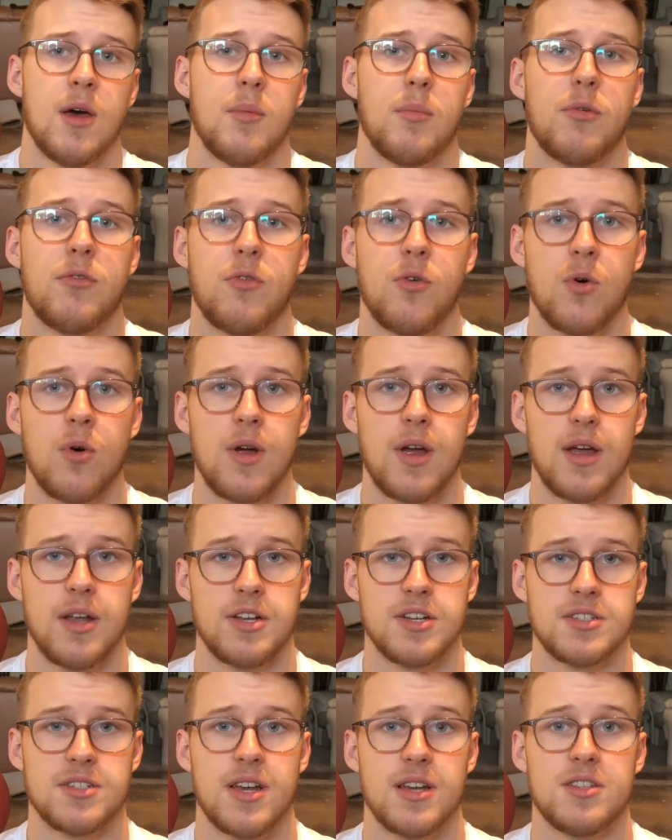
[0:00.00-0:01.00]
Before, it
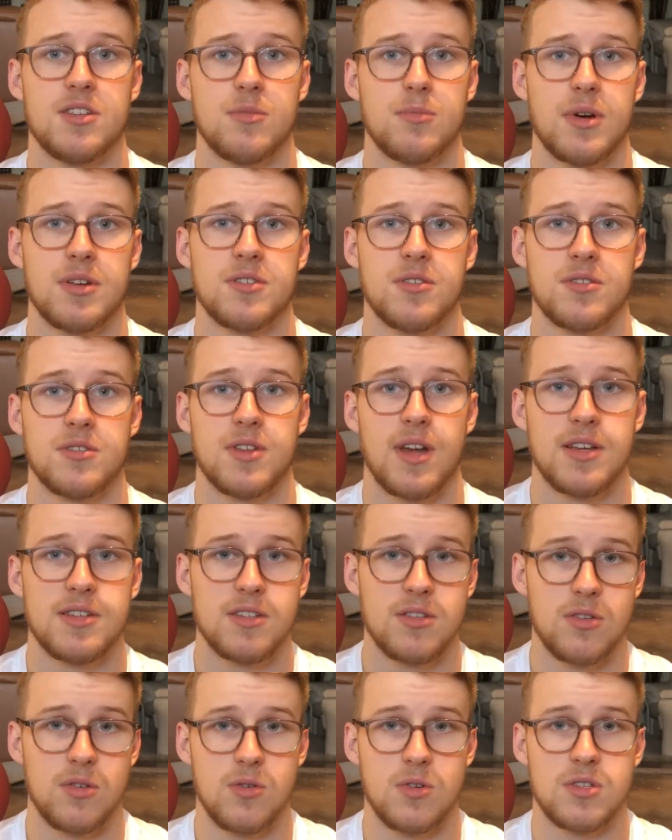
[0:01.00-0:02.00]
just gets your muscles nice
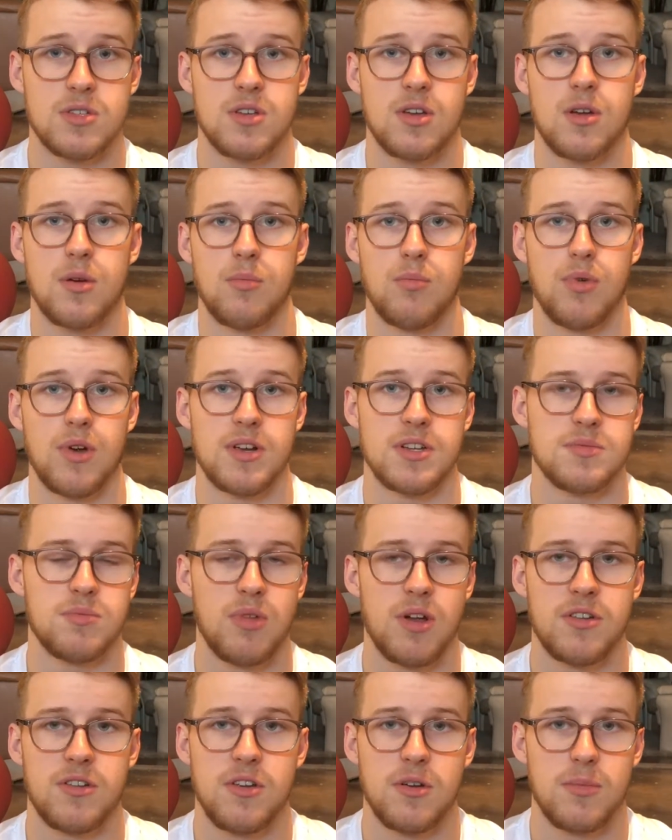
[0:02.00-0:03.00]
and loose, brings
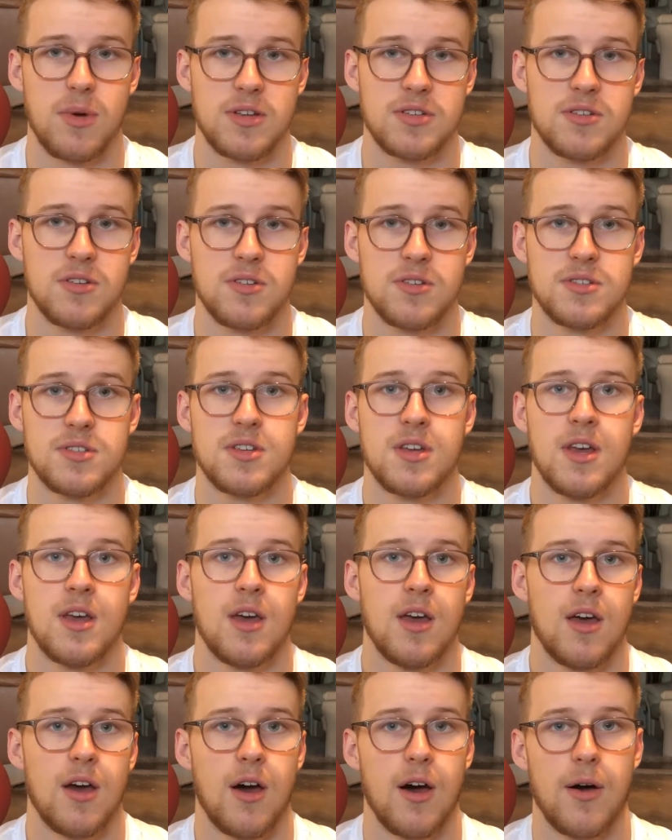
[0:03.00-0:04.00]
blood to your muscles,
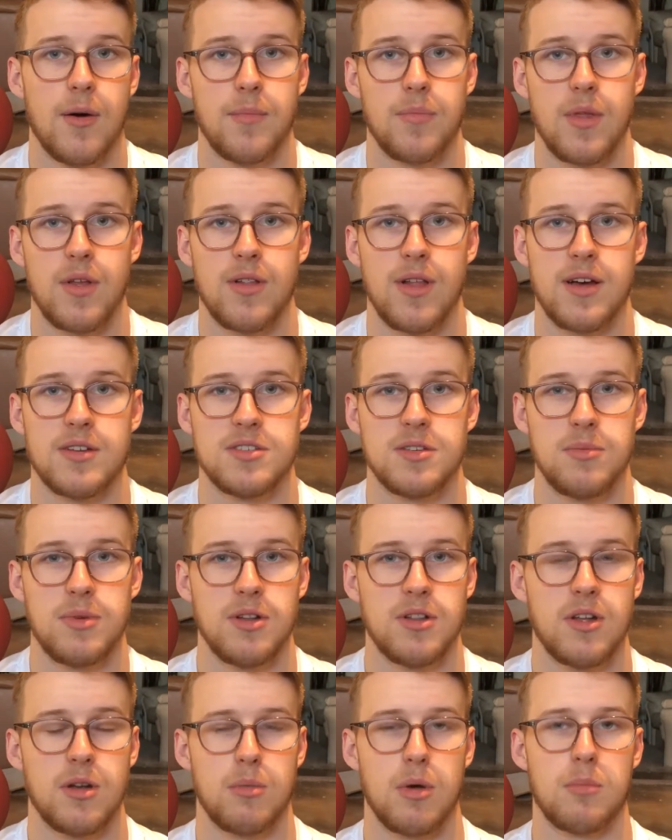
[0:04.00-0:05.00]
allows you to be
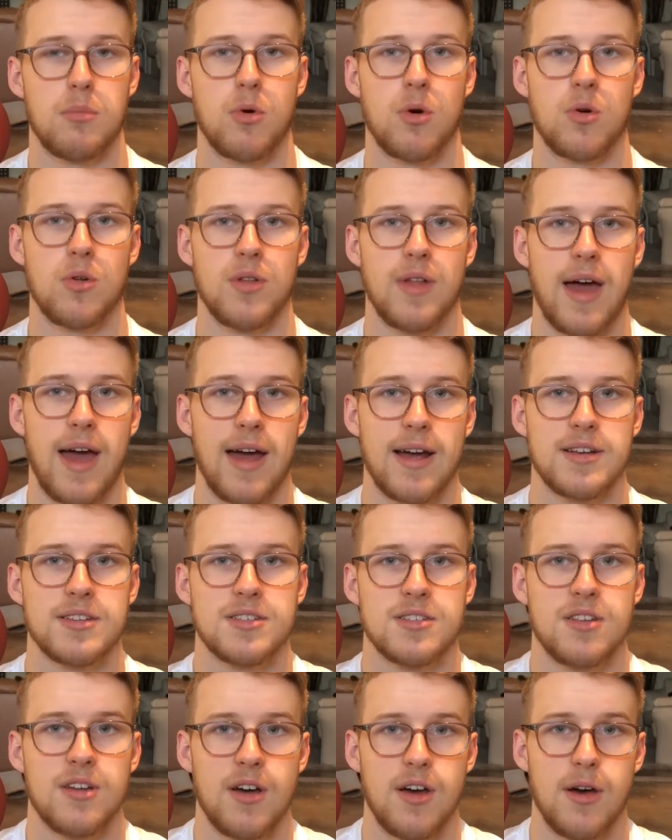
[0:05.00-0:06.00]
a little bit more
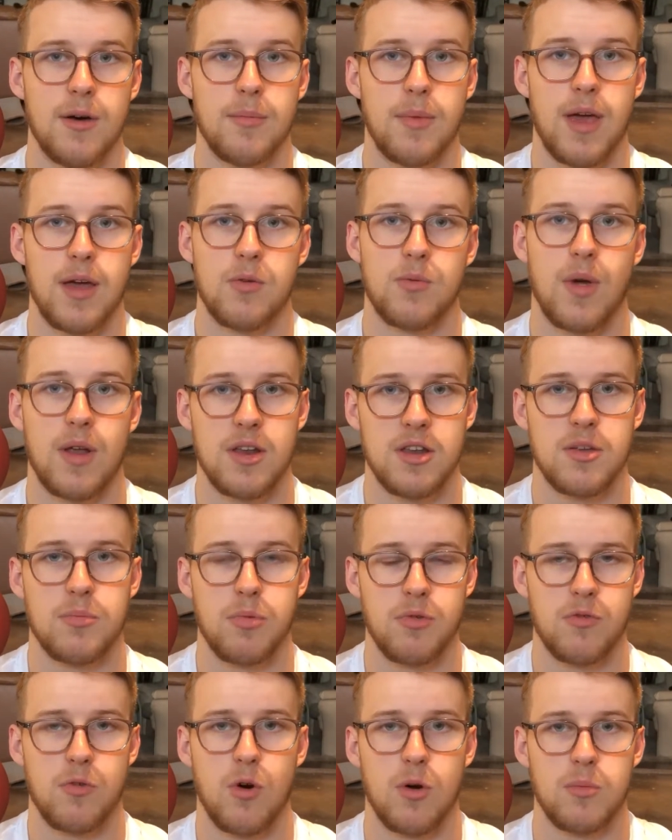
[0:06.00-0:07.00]
relaxed and ready to
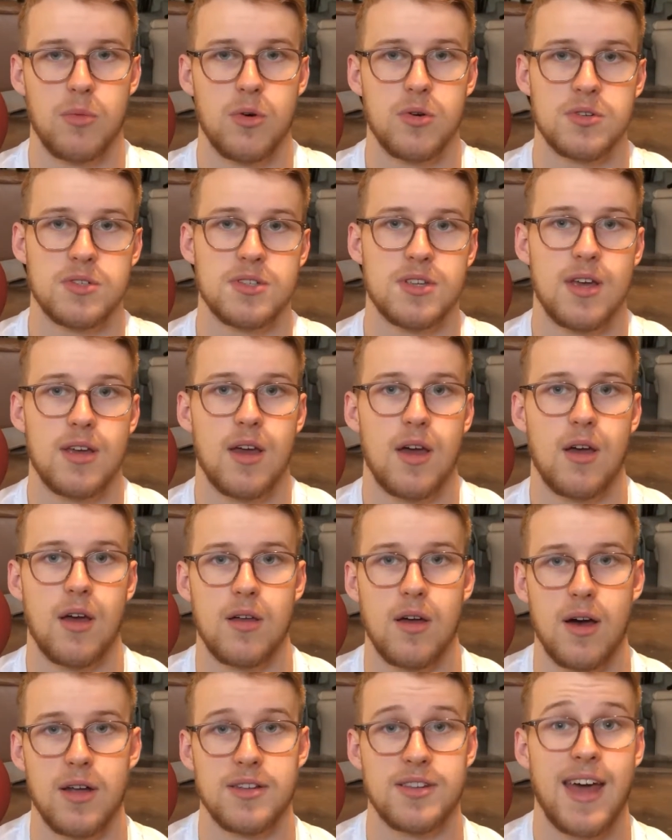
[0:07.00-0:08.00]
perform those
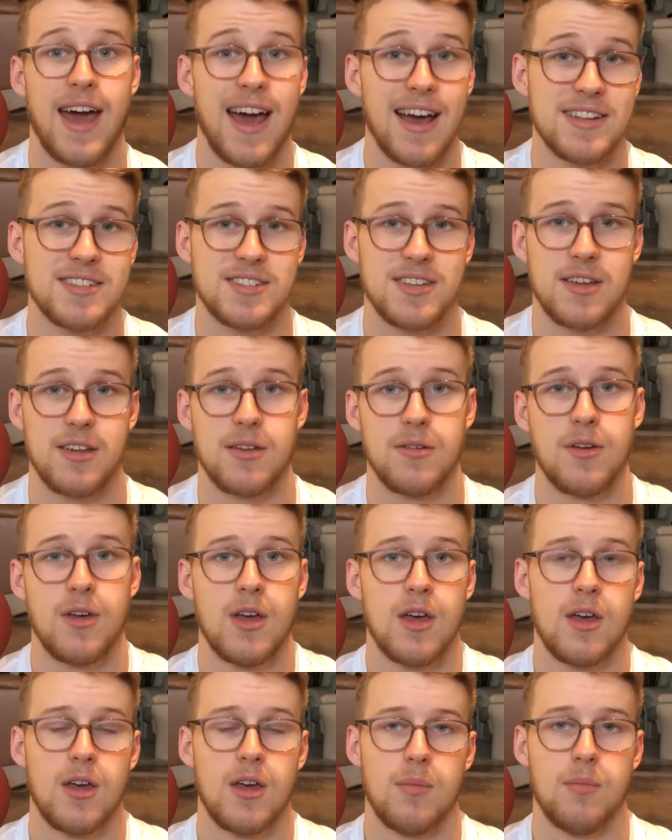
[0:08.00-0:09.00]
tasking
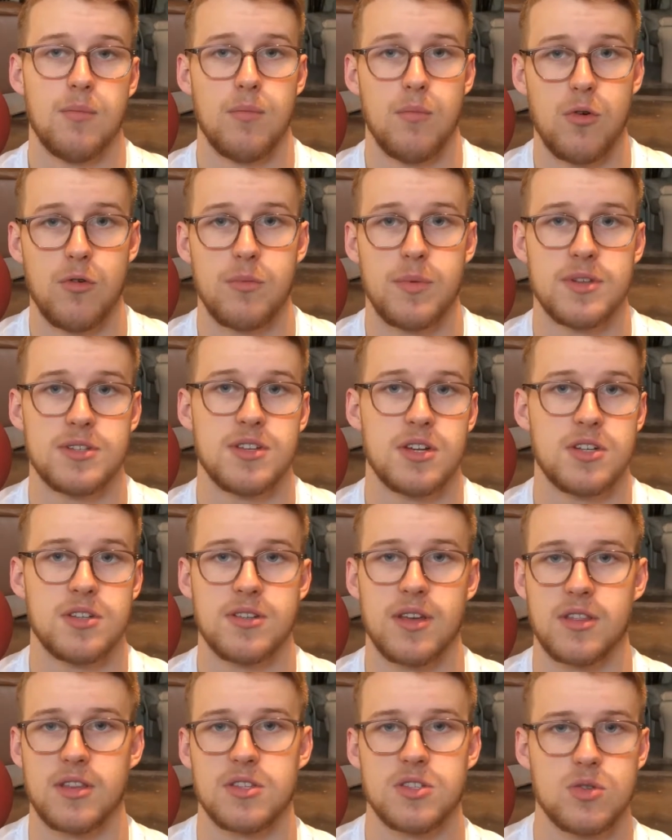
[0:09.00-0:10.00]
movements such as
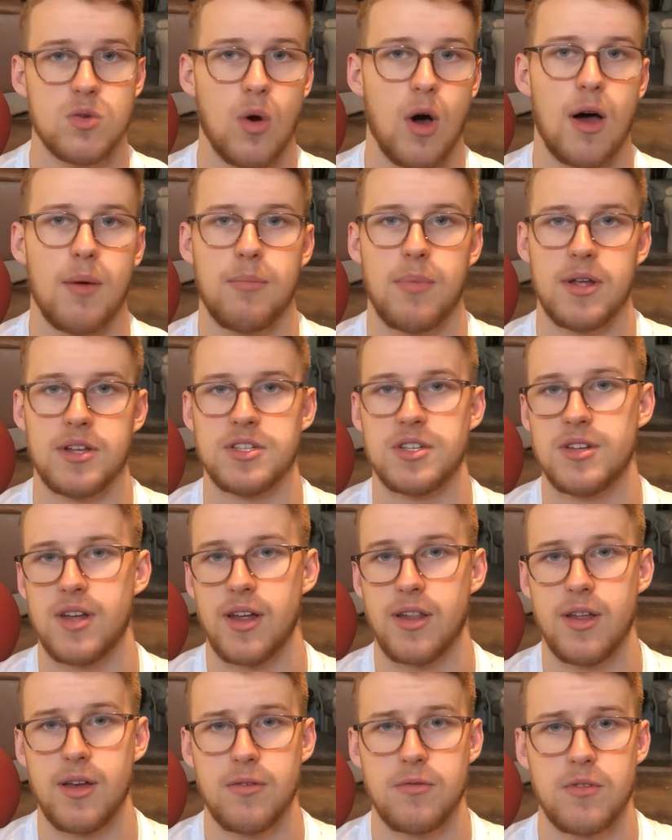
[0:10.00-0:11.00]
like the squat, bench, and
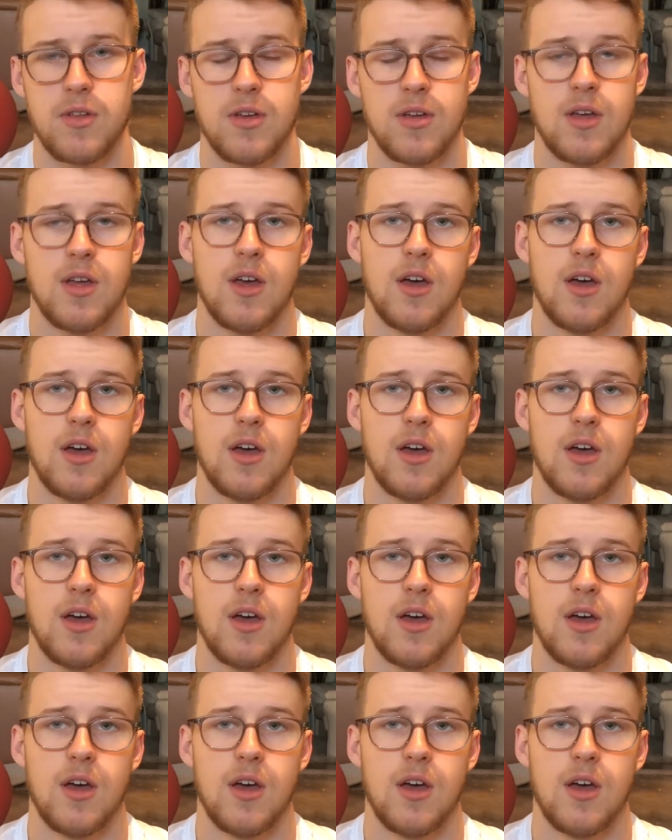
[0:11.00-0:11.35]
deadlift.